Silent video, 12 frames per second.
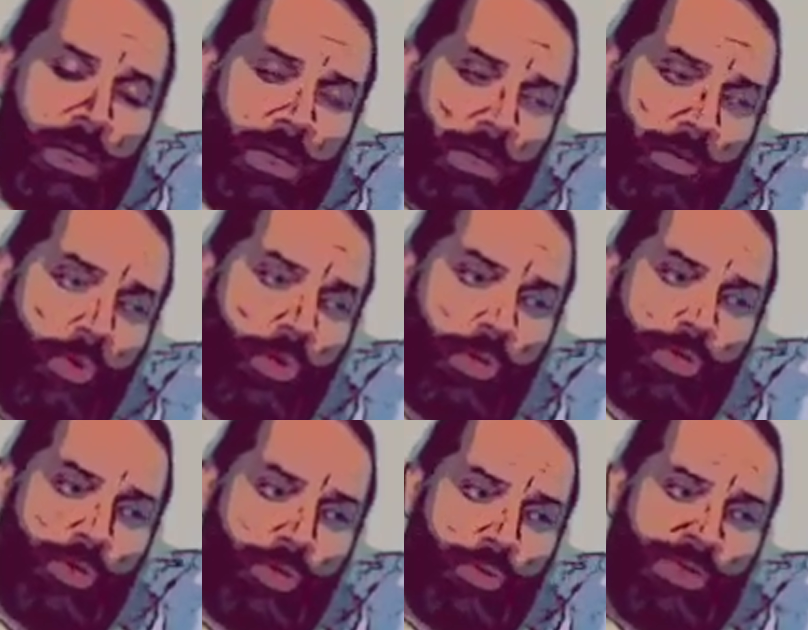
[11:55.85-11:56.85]
in order
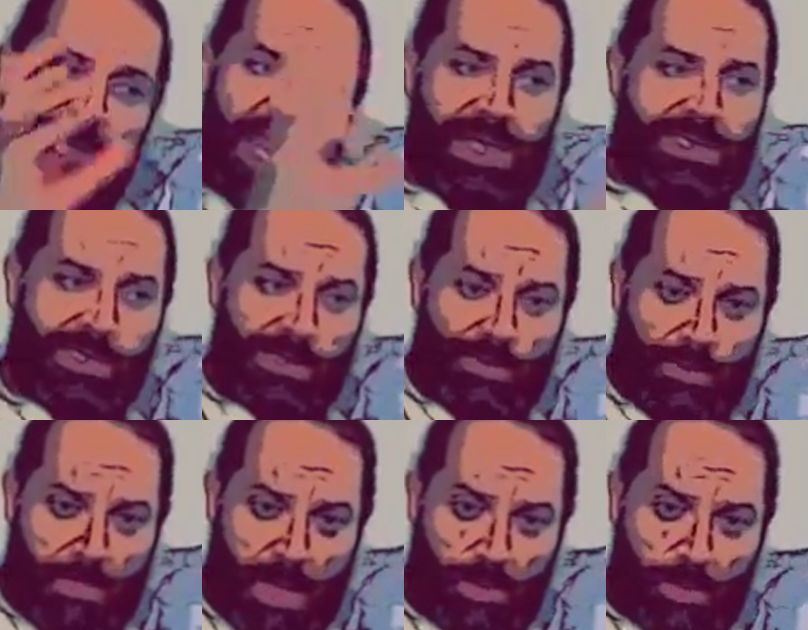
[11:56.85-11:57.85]
to test the
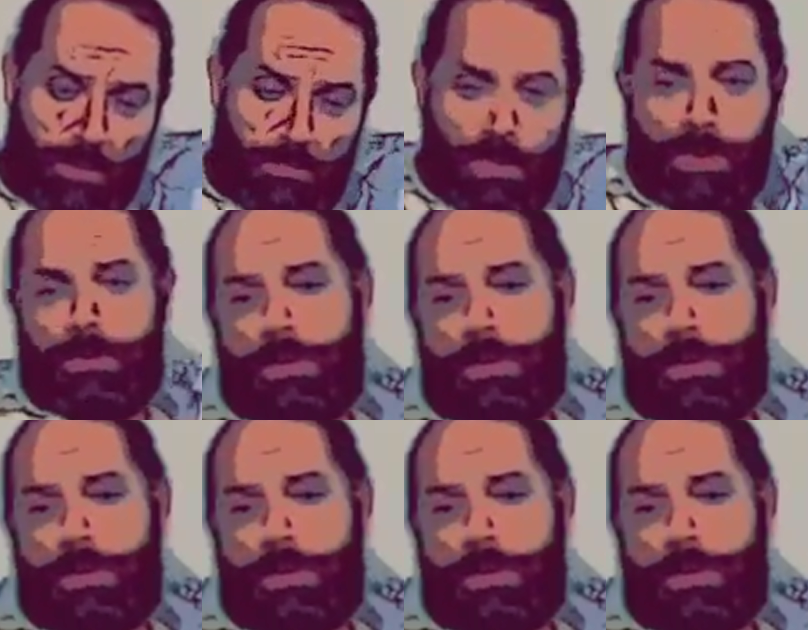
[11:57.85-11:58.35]
method. But